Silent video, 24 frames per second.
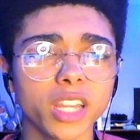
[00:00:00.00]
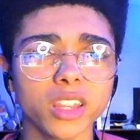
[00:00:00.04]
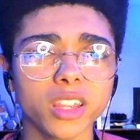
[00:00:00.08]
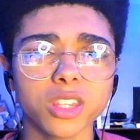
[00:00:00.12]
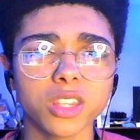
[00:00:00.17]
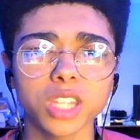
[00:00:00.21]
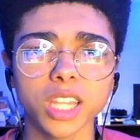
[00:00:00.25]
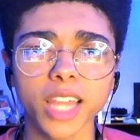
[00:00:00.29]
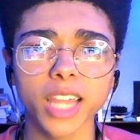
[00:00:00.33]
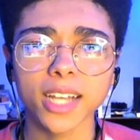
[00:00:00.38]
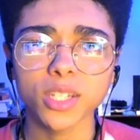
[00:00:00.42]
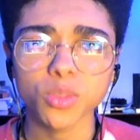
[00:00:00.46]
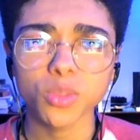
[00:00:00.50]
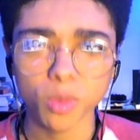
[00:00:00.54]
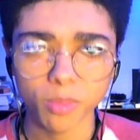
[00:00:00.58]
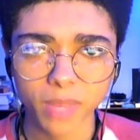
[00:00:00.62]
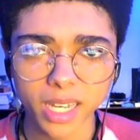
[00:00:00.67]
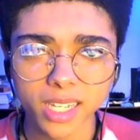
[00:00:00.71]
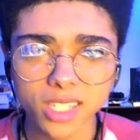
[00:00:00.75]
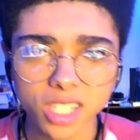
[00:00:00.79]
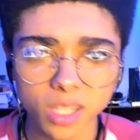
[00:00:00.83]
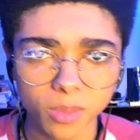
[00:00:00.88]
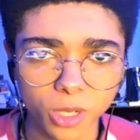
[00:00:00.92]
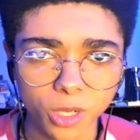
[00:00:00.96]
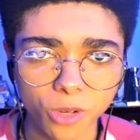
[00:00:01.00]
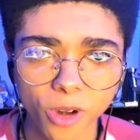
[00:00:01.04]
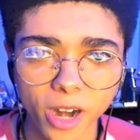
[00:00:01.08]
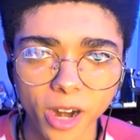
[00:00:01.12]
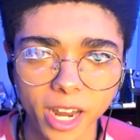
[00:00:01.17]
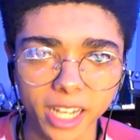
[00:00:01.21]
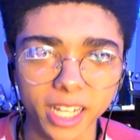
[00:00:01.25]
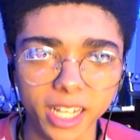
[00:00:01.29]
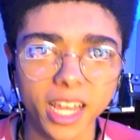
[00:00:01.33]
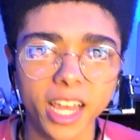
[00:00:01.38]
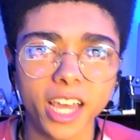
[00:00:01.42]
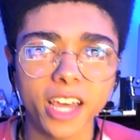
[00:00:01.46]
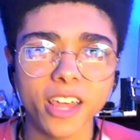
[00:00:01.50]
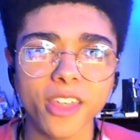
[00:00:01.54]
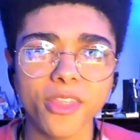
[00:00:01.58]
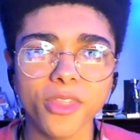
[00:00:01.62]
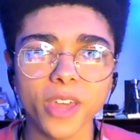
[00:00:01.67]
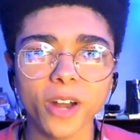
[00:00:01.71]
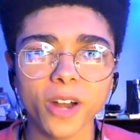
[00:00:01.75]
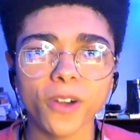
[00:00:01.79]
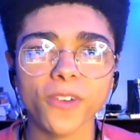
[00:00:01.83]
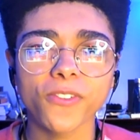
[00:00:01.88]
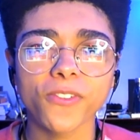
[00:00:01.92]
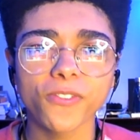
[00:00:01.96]
That's what makes them great.
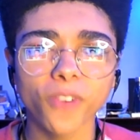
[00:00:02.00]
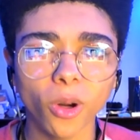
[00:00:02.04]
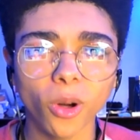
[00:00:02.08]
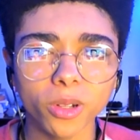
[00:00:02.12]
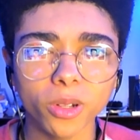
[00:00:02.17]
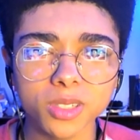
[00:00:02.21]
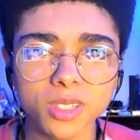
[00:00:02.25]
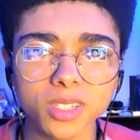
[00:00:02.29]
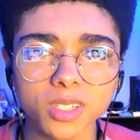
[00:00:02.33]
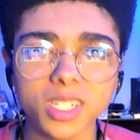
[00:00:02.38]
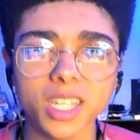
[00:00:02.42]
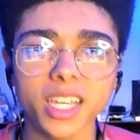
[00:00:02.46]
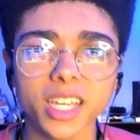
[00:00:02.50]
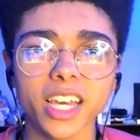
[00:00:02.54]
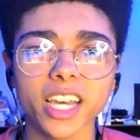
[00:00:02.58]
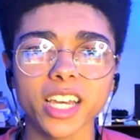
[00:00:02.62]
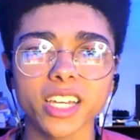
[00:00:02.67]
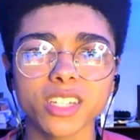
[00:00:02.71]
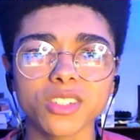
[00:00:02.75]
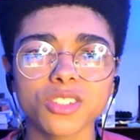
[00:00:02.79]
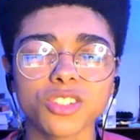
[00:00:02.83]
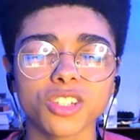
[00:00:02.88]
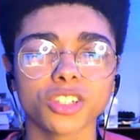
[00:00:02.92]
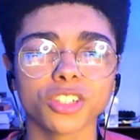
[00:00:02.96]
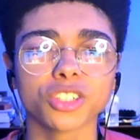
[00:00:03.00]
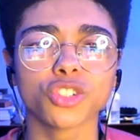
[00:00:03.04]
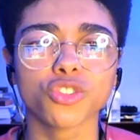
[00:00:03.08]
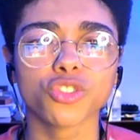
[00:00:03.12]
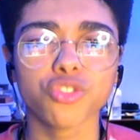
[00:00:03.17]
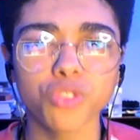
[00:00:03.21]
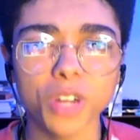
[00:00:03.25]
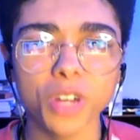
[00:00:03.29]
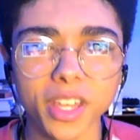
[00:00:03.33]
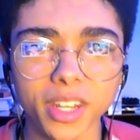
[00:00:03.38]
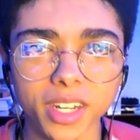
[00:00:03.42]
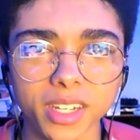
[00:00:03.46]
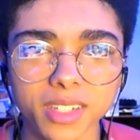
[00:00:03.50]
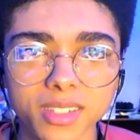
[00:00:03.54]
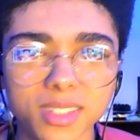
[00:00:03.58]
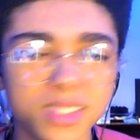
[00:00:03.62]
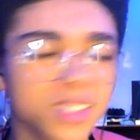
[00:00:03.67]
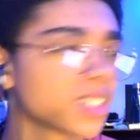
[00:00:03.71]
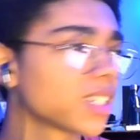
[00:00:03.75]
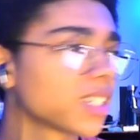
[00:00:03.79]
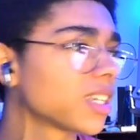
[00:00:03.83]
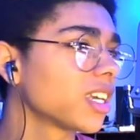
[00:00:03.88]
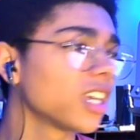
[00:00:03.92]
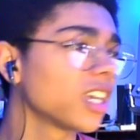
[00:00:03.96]
Their faults is their
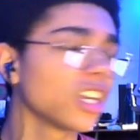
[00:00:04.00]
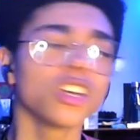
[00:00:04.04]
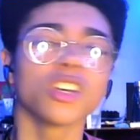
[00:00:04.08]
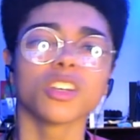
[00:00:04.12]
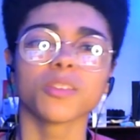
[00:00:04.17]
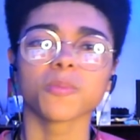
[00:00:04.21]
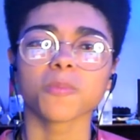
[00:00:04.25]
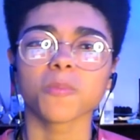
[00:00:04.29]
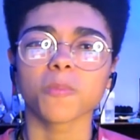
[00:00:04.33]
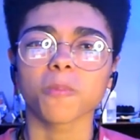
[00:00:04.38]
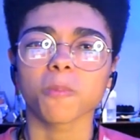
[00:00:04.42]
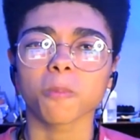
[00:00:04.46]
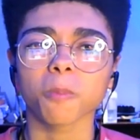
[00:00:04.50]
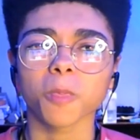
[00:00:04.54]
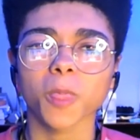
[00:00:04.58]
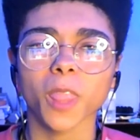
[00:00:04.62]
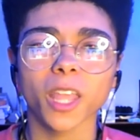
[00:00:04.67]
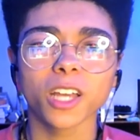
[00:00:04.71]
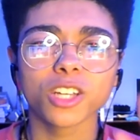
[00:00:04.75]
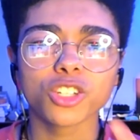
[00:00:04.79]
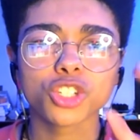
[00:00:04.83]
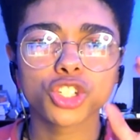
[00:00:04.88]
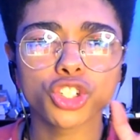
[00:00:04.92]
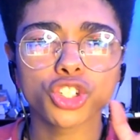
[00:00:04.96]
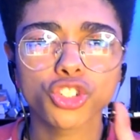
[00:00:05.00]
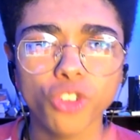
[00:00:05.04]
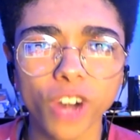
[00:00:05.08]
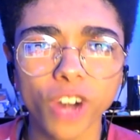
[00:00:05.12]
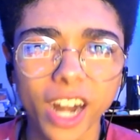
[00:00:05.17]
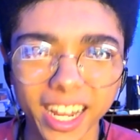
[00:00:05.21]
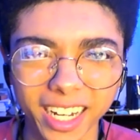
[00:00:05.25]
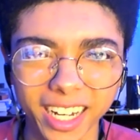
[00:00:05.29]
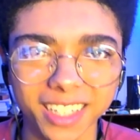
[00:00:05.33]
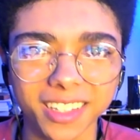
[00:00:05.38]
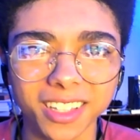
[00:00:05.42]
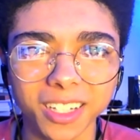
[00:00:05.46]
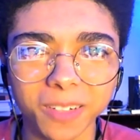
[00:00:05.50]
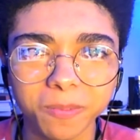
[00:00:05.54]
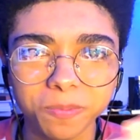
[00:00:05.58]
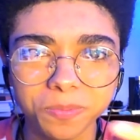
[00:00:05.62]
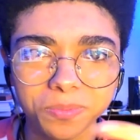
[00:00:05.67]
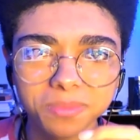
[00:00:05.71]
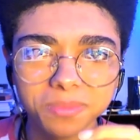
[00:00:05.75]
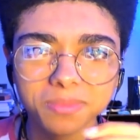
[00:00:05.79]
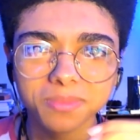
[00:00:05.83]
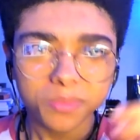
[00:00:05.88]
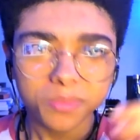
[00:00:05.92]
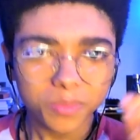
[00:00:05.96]
greatest strength,
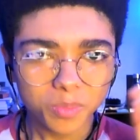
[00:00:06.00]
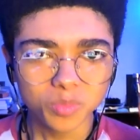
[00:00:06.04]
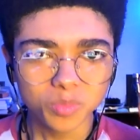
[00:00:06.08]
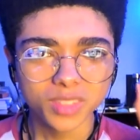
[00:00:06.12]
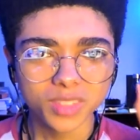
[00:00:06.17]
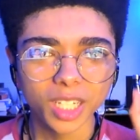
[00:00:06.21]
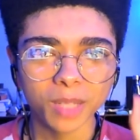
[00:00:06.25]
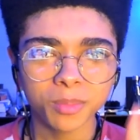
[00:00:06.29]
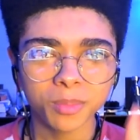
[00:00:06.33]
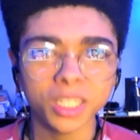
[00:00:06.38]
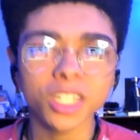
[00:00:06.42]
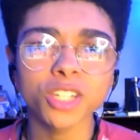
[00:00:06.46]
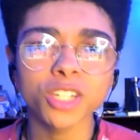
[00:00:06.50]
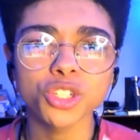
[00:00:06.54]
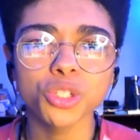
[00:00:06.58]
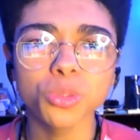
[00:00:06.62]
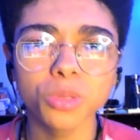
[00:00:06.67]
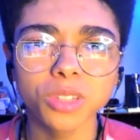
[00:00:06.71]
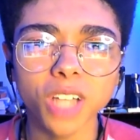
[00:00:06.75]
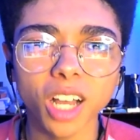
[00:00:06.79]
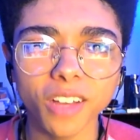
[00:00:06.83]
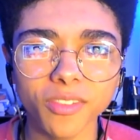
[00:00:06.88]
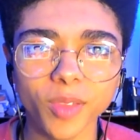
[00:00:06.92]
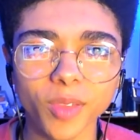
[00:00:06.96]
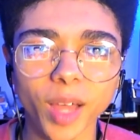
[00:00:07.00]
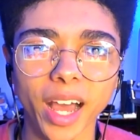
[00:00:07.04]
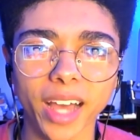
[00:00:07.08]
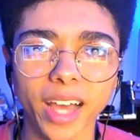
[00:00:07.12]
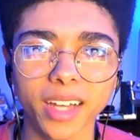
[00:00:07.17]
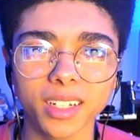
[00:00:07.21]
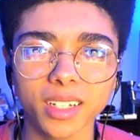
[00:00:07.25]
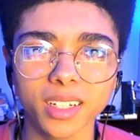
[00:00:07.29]
because you love that.